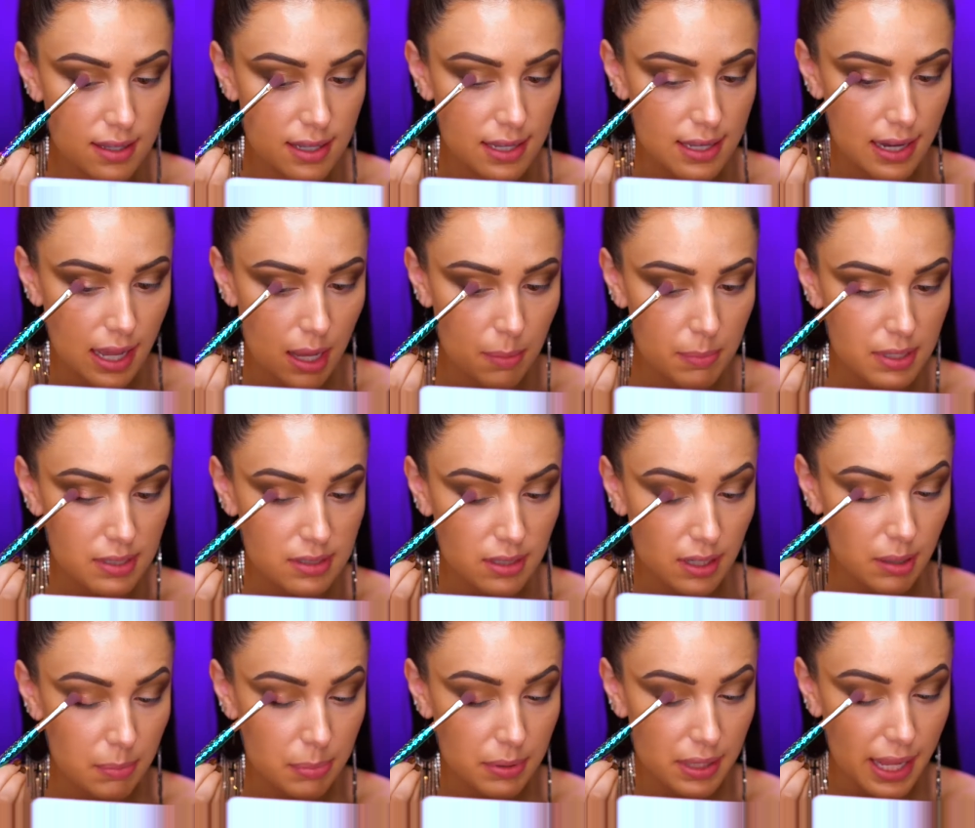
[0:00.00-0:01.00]
and now I'm gonna
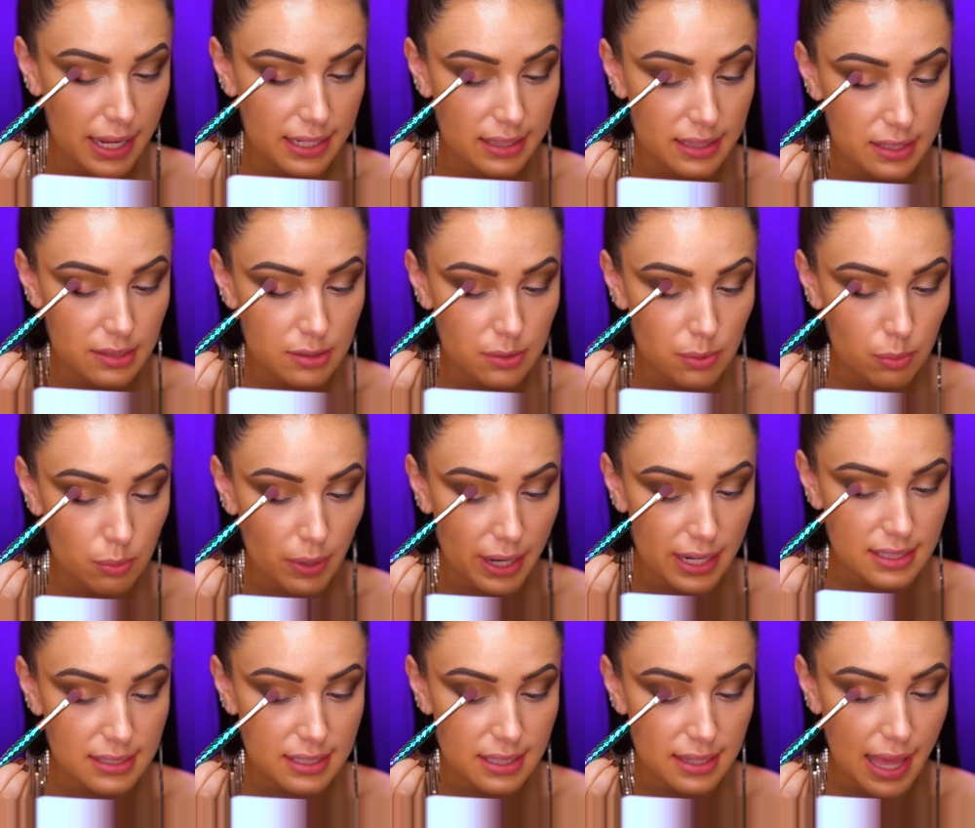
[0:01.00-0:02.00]
start applying this
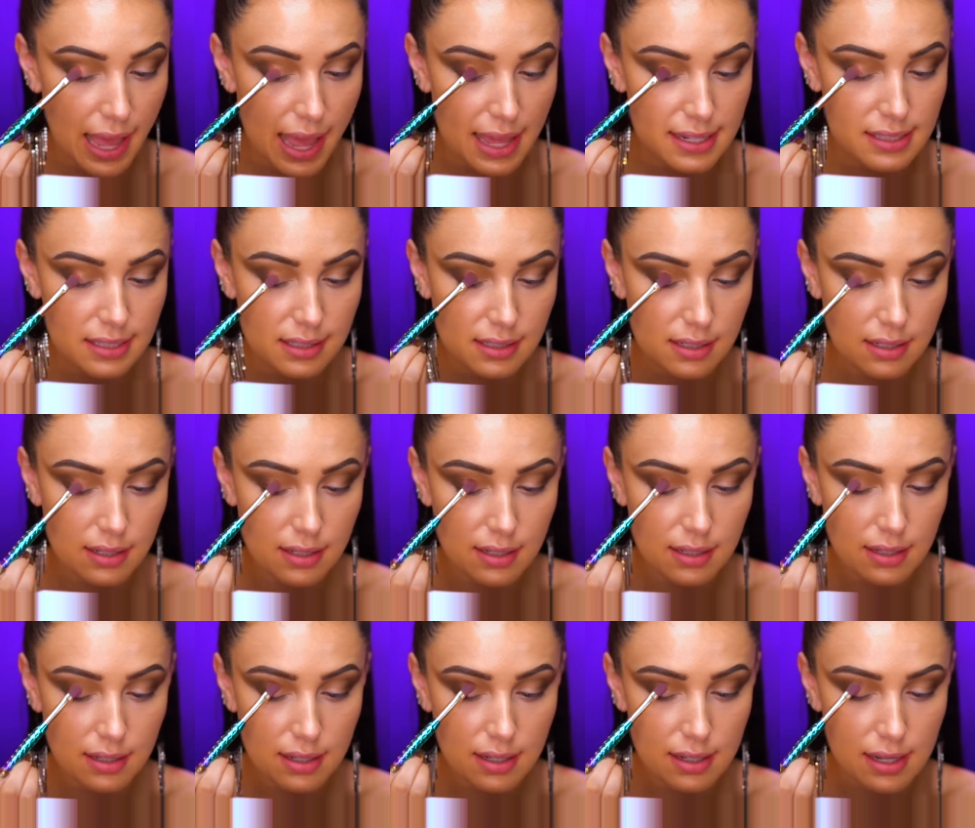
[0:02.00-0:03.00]
right to that
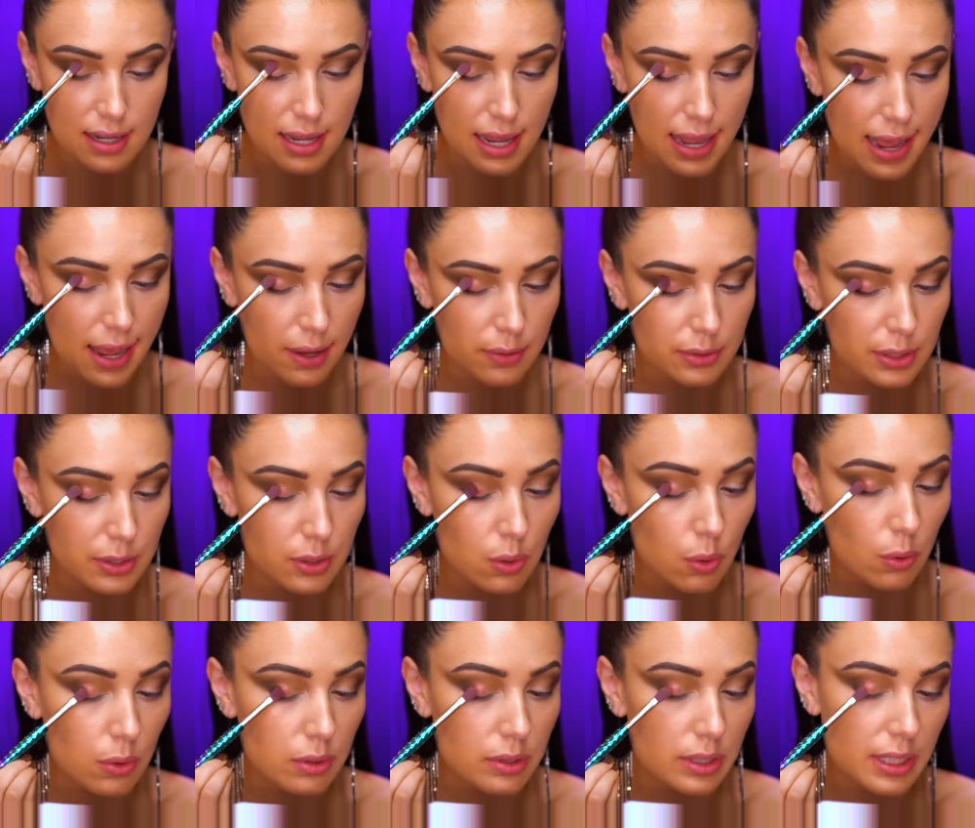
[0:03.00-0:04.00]
outer
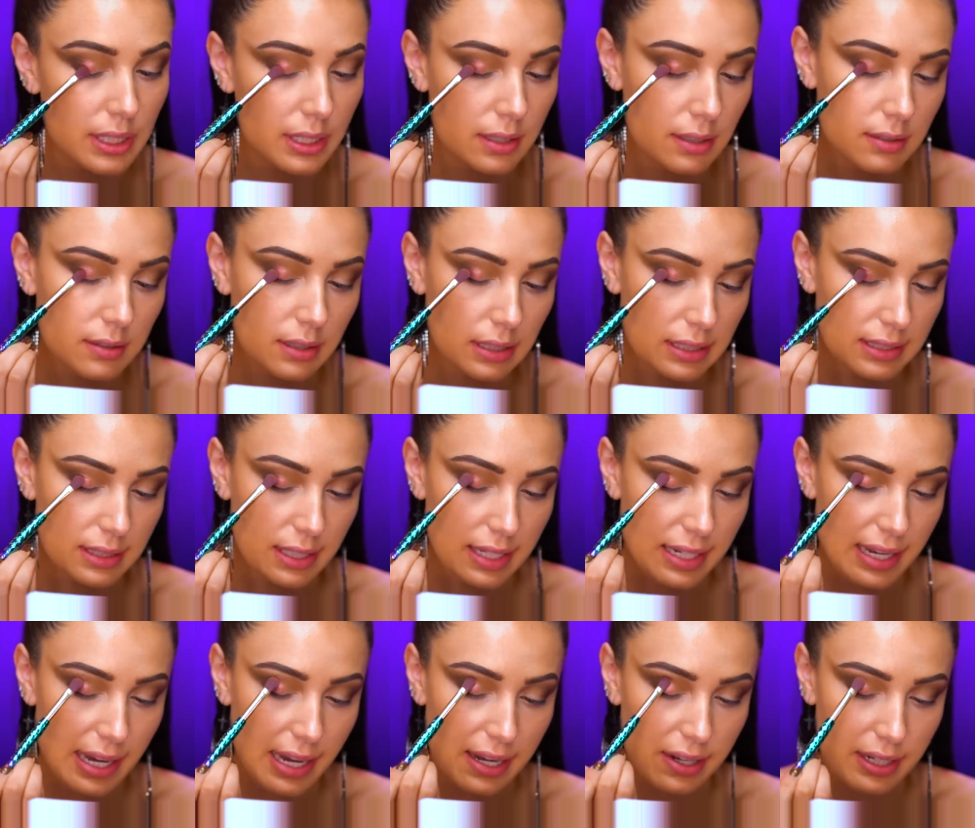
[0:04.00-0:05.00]
corner
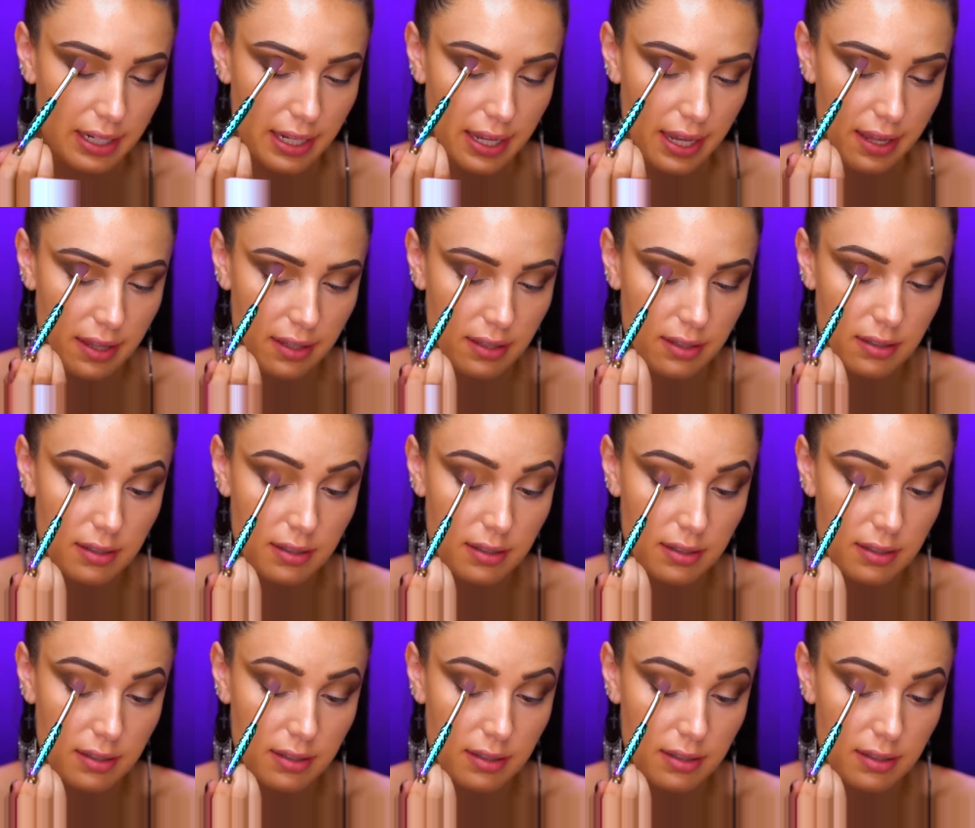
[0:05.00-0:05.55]
lid area.